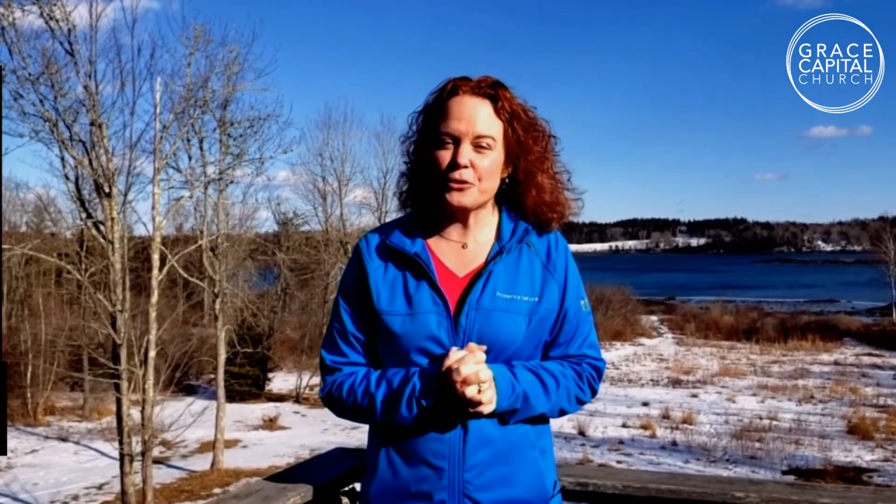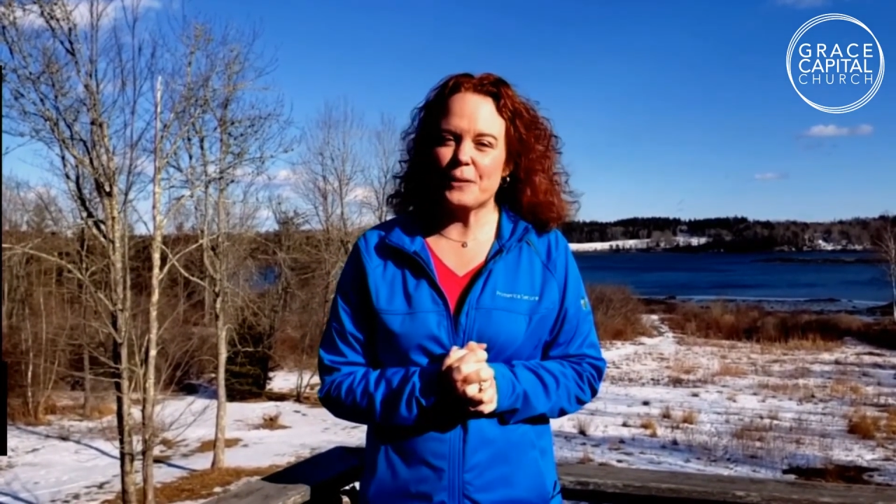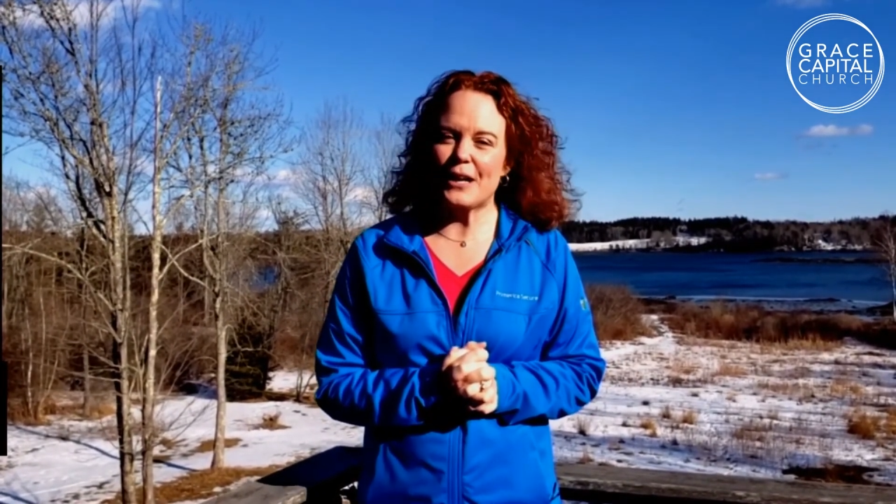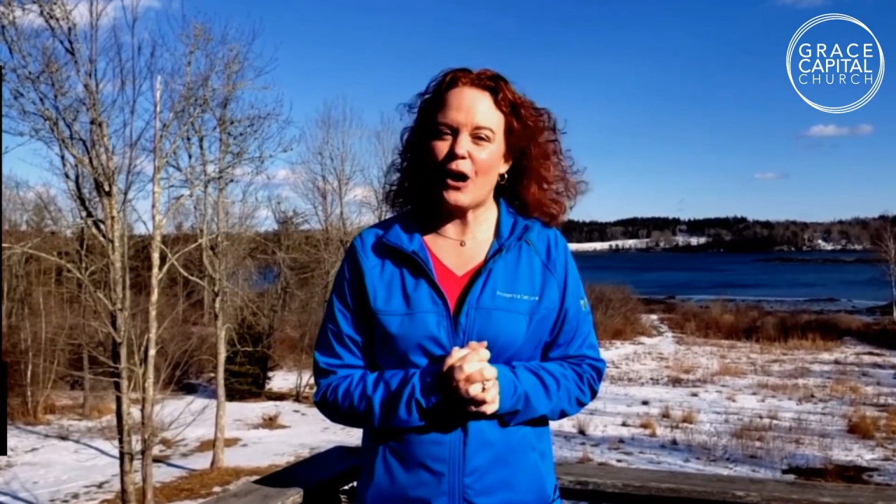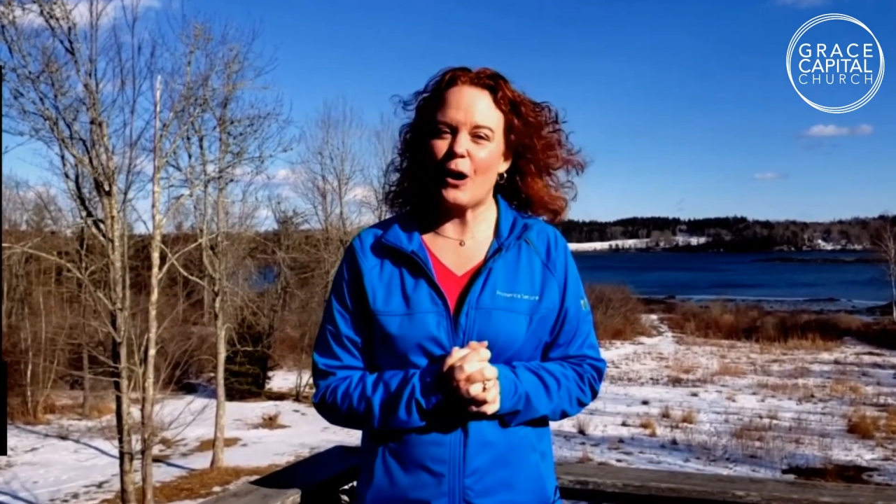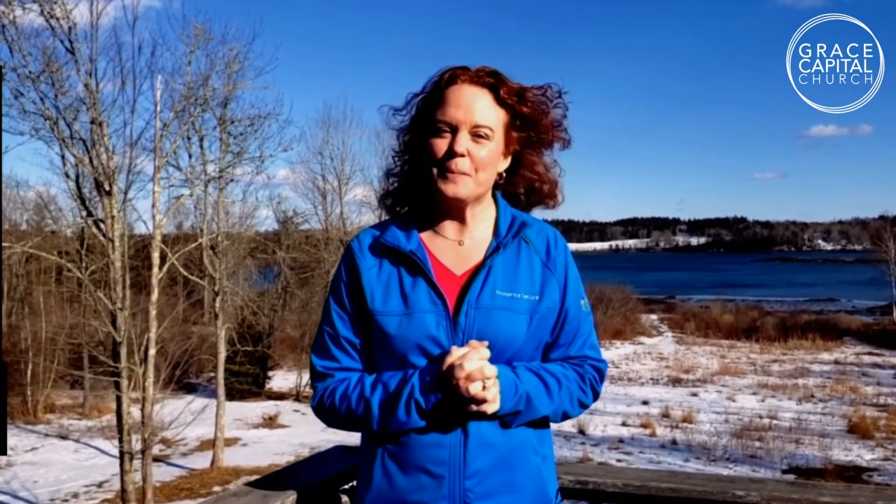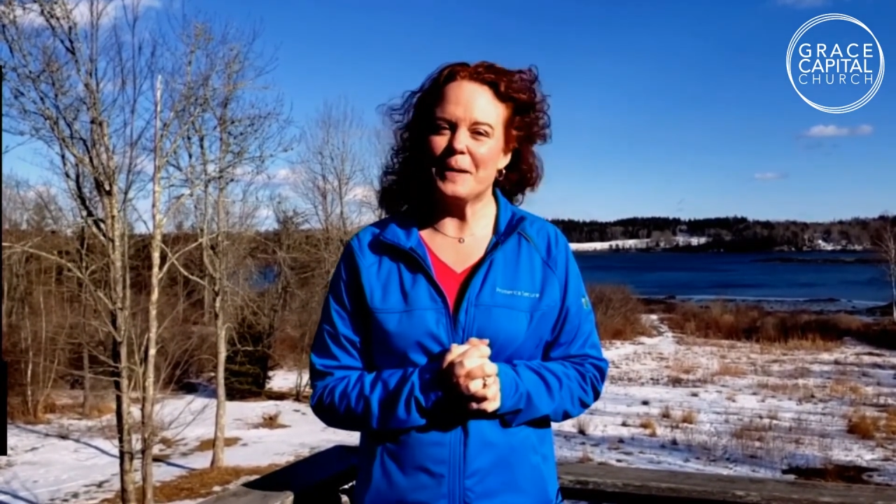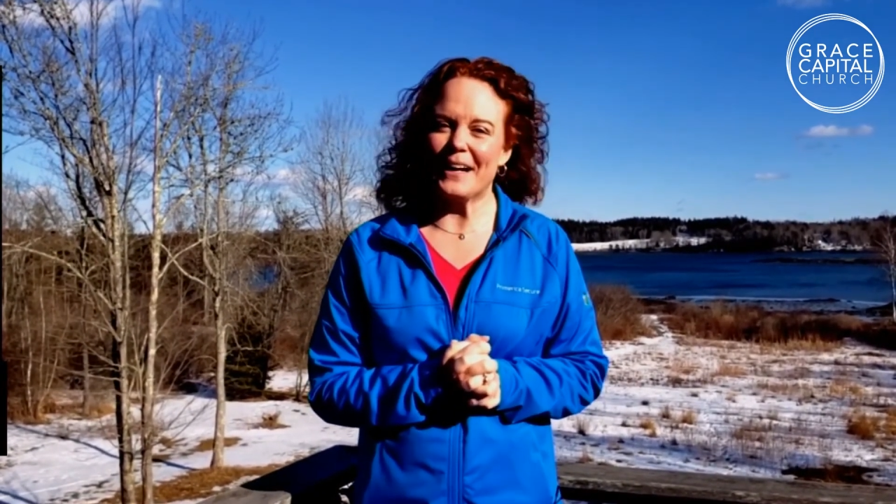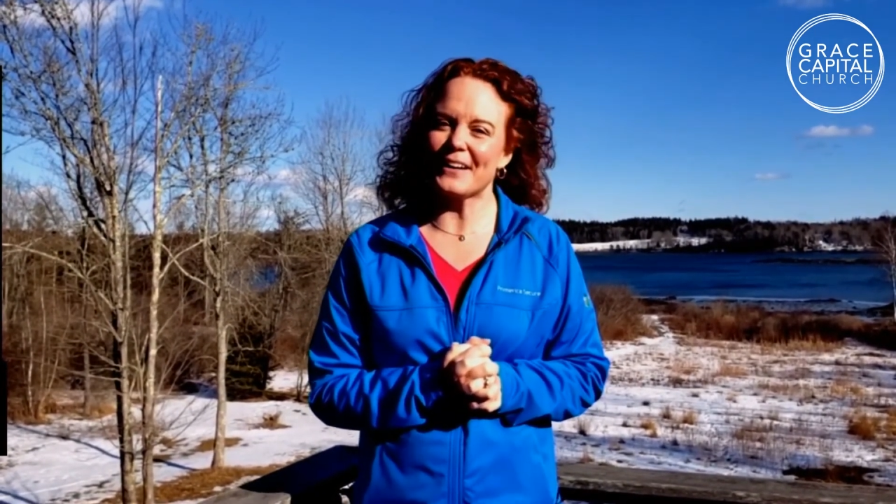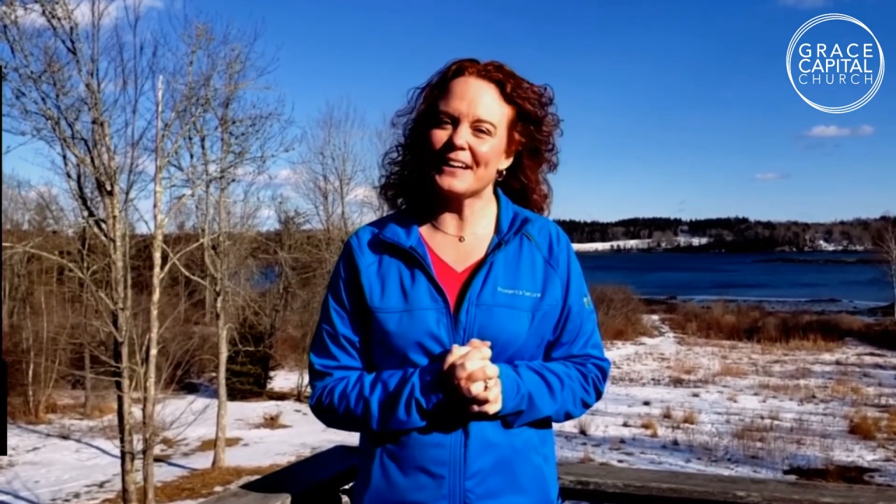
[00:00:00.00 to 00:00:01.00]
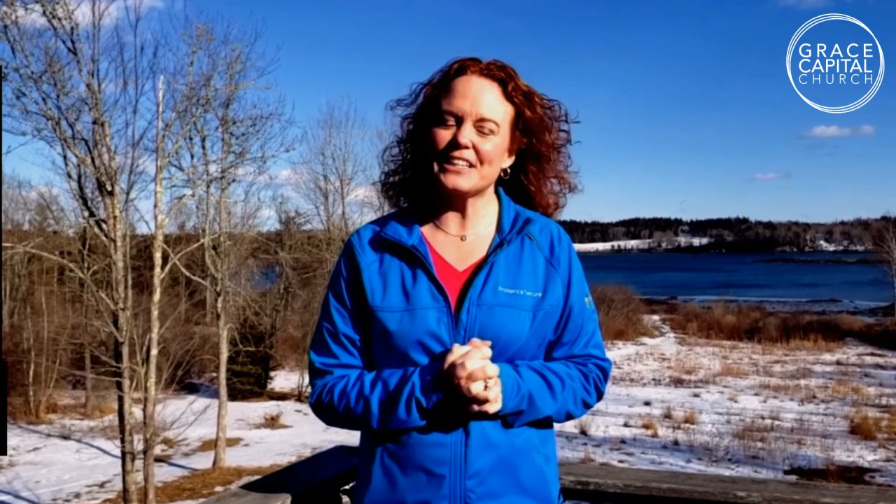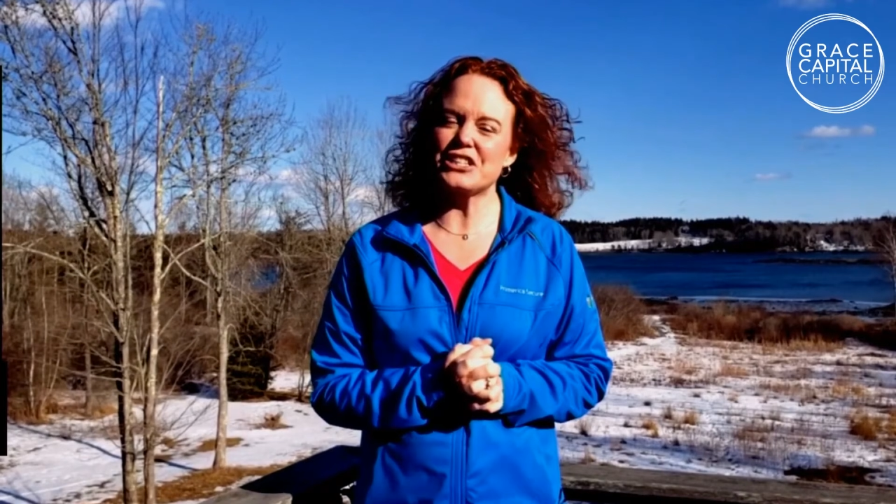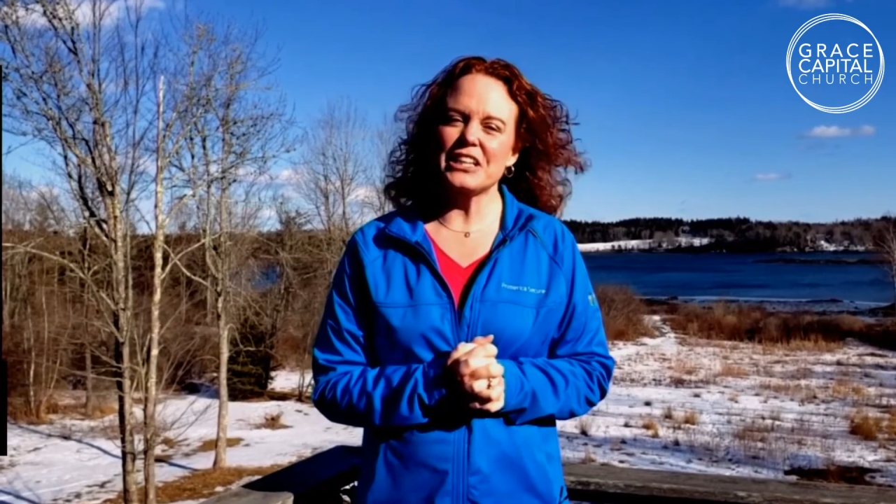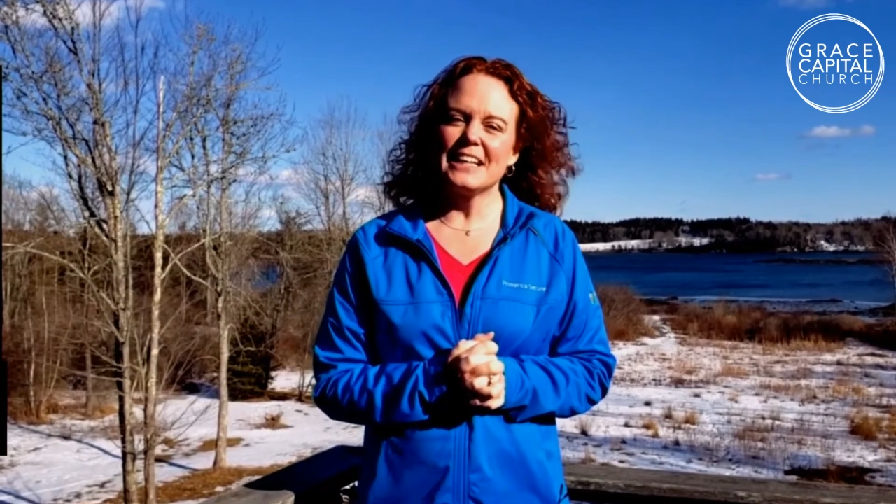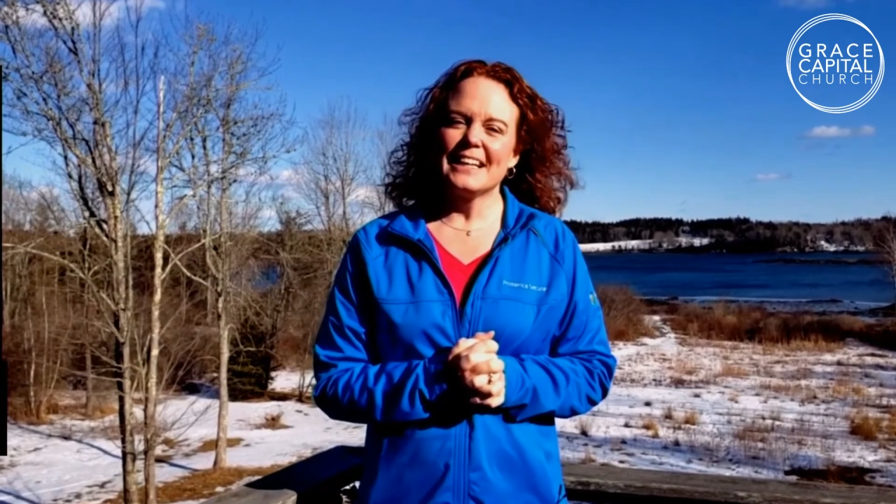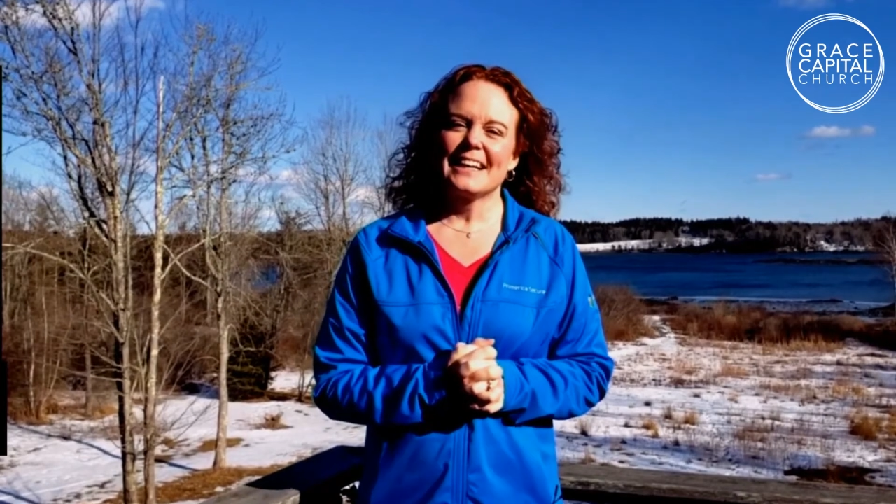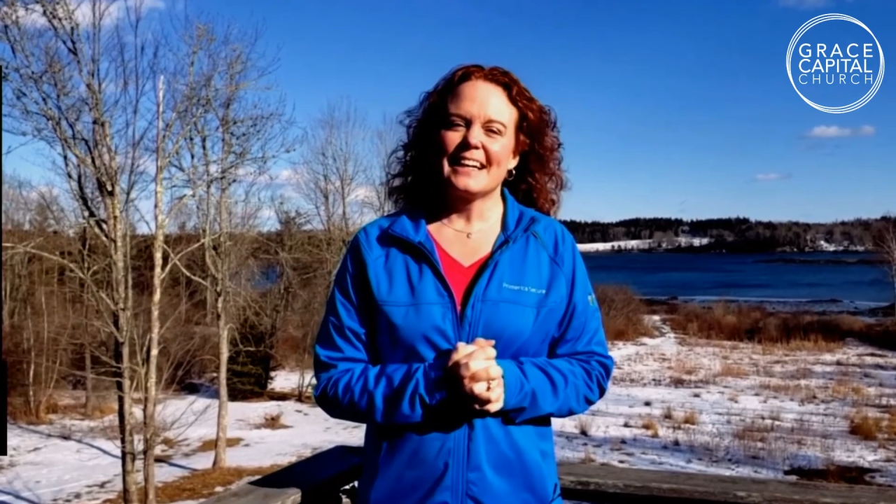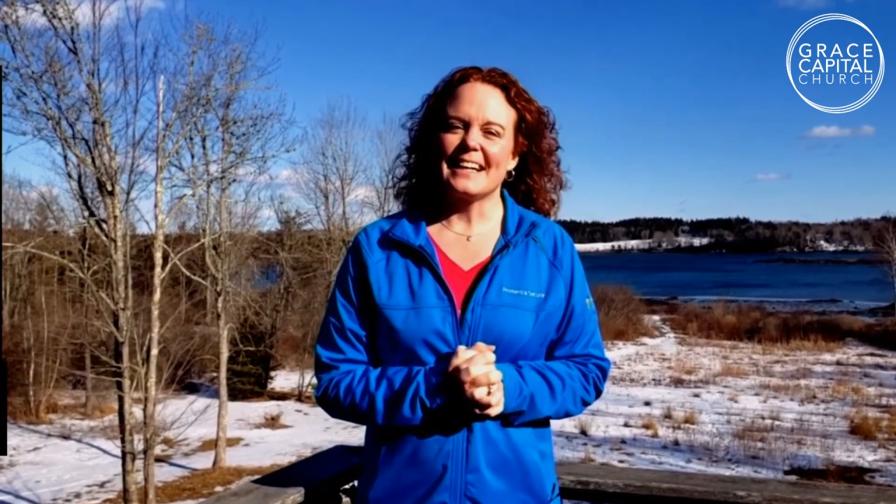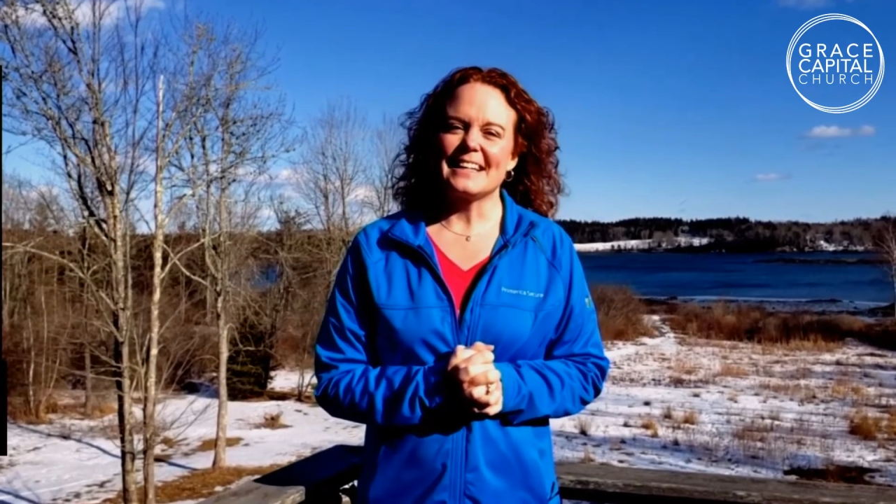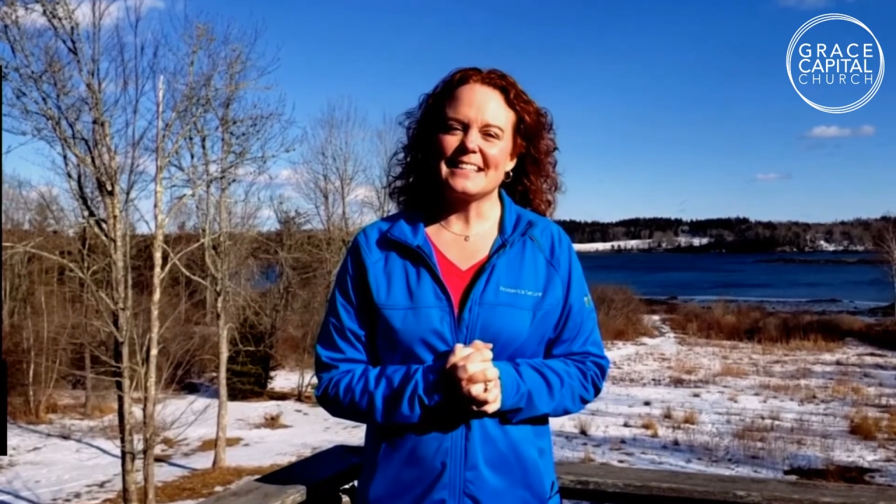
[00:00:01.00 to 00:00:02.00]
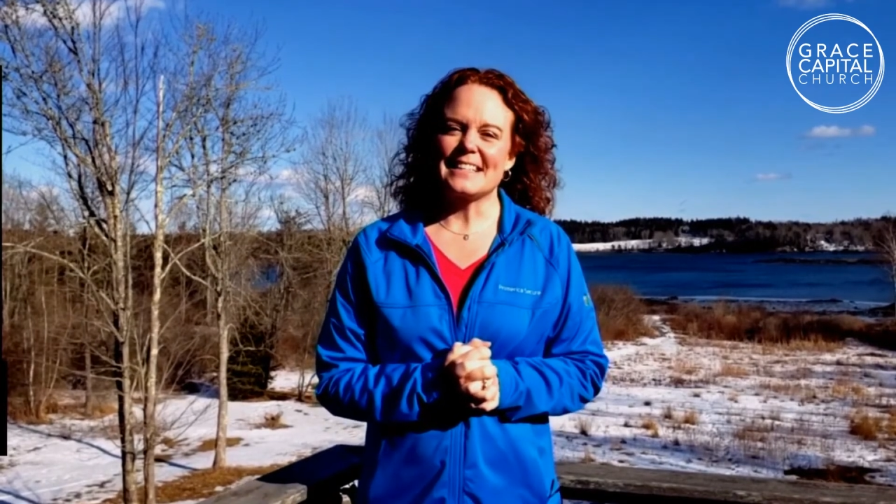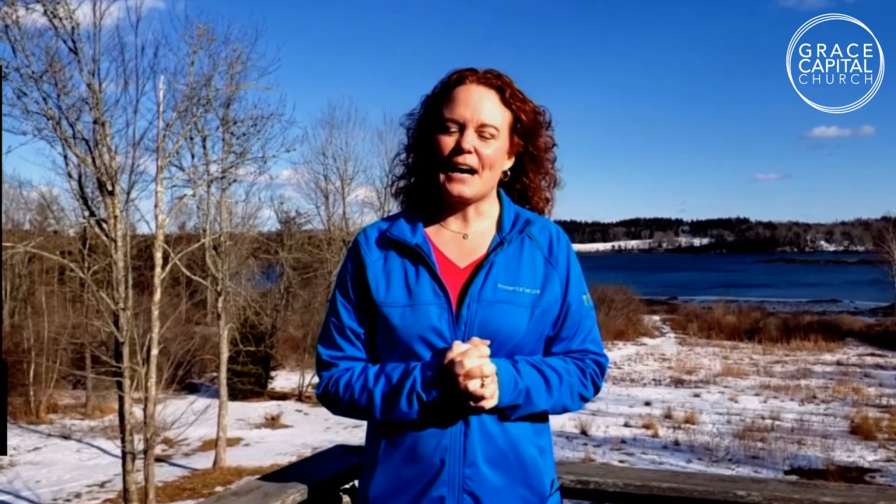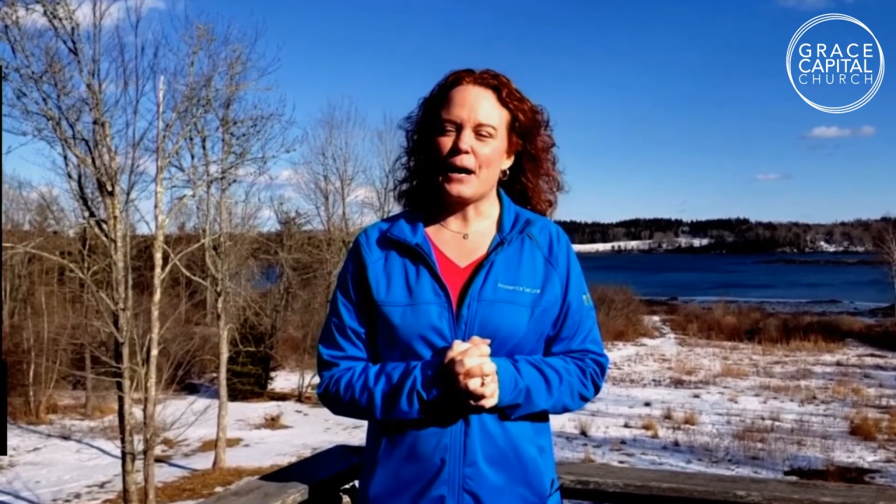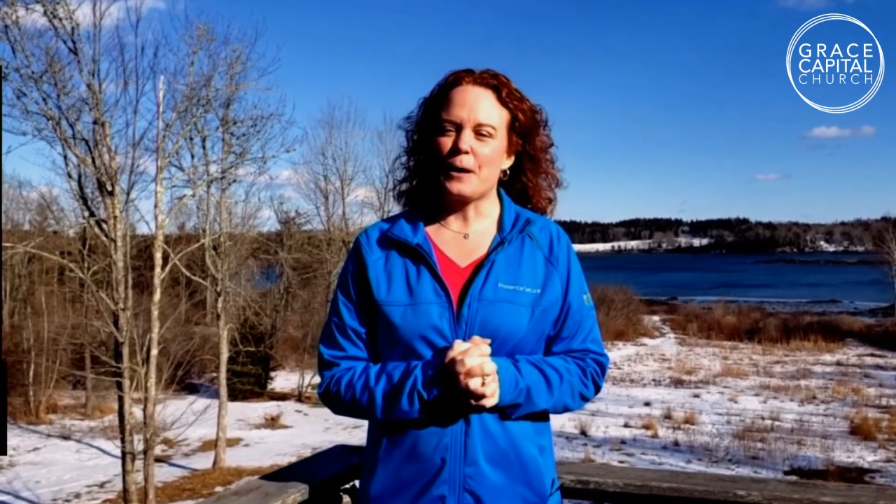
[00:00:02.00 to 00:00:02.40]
we call marriage. And